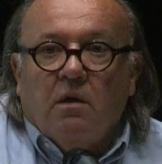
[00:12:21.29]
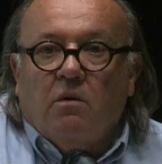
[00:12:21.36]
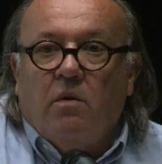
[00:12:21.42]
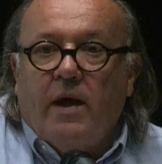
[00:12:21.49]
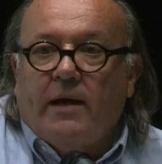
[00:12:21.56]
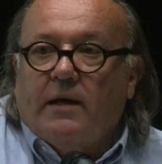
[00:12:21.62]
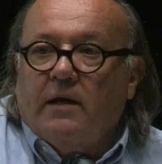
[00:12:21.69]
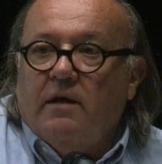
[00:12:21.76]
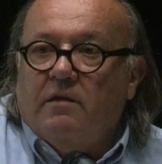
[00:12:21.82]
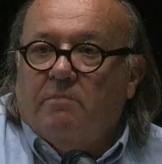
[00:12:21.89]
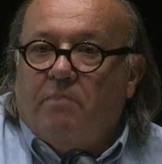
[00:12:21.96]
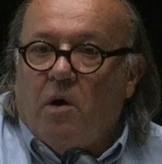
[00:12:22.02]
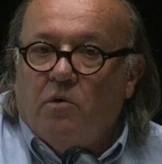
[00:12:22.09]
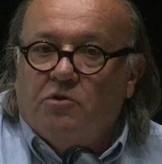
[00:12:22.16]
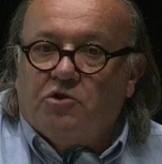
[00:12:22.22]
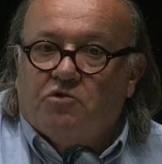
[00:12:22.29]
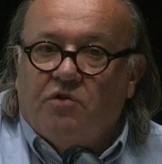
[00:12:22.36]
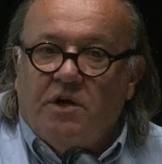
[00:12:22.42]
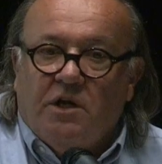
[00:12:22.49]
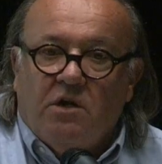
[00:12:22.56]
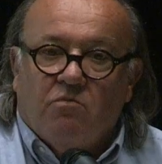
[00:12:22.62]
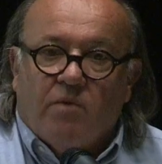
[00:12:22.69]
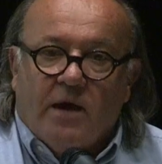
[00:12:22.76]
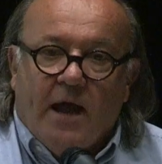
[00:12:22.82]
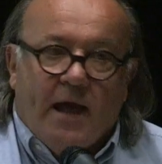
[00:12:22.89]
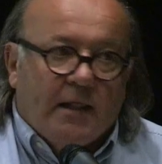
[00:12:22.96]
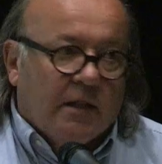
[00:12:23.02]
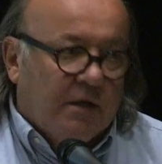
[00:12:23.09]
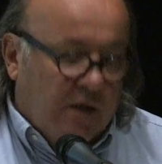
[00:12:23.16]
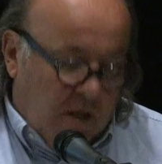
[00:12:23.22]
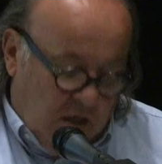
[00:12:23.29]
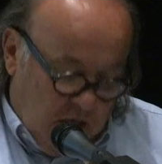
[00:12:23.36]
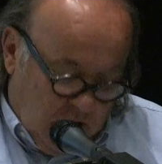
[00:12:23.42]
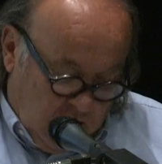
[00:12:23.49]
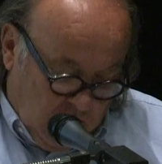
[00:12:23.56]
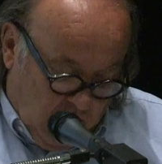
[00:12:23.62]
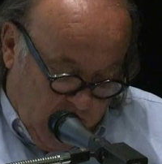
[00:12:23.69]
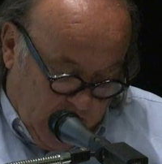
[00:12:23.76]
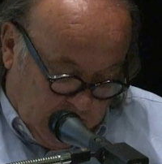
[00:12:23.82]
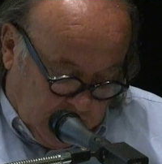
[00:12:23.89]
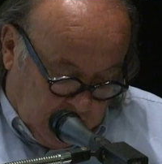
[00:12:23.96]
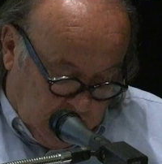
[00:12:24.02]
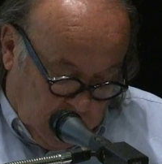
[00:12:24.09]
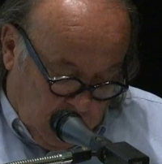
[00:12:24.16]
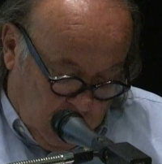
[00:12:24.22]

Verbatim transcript: quickly the post treaty reality in the West?